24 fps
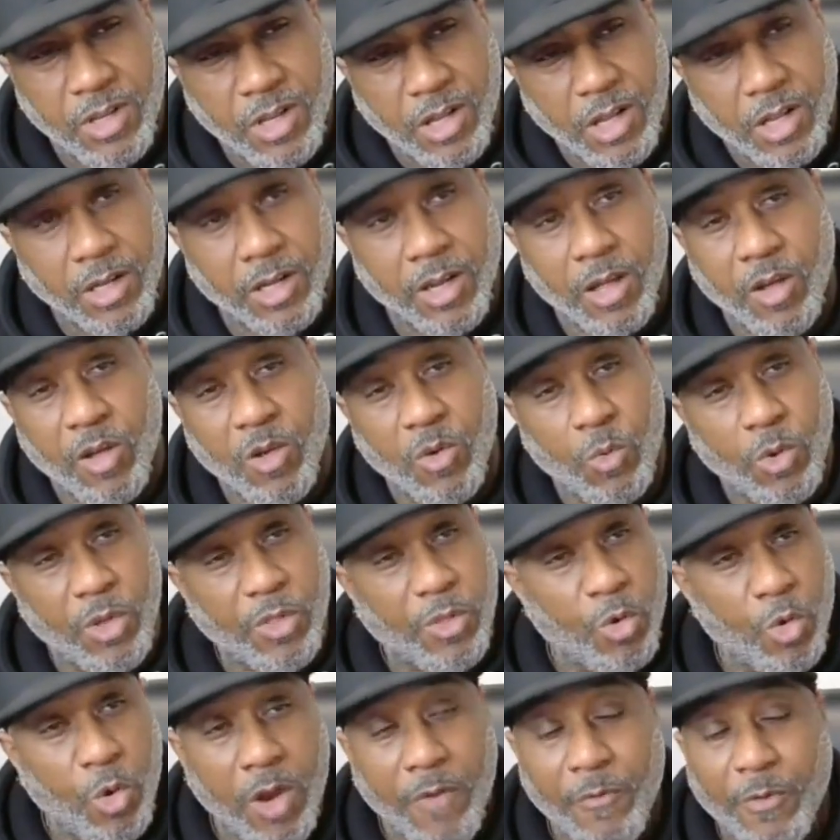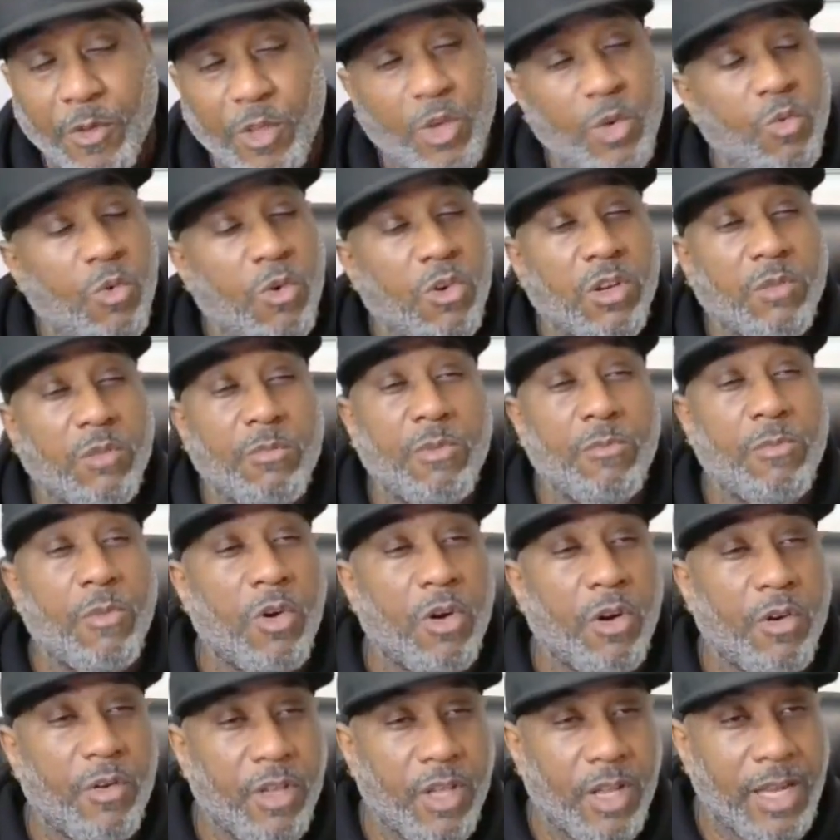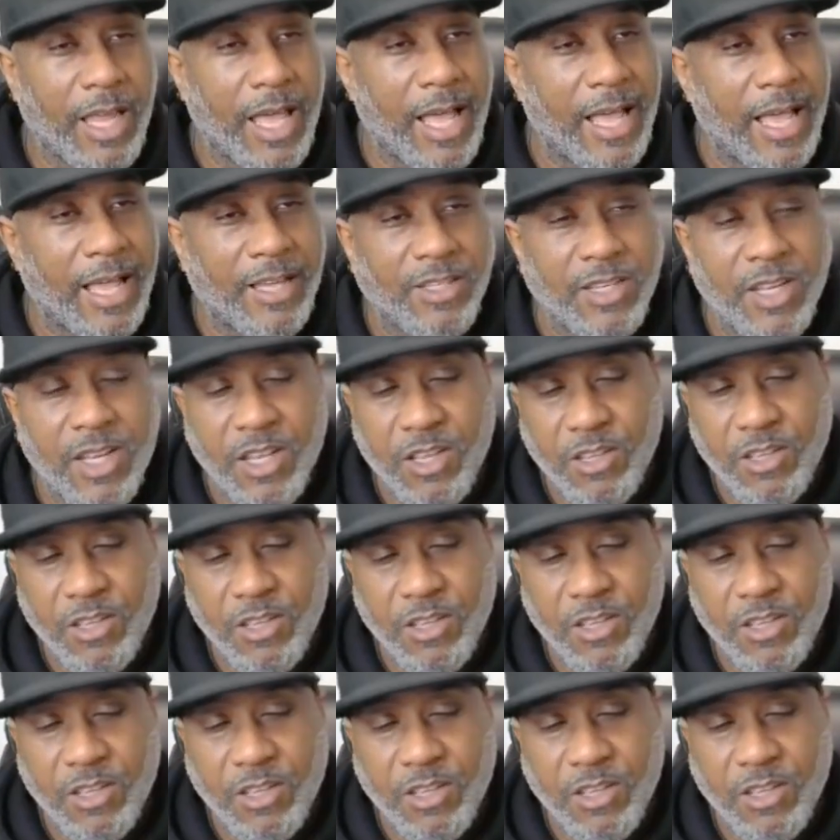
along with whoever you want to memorialize.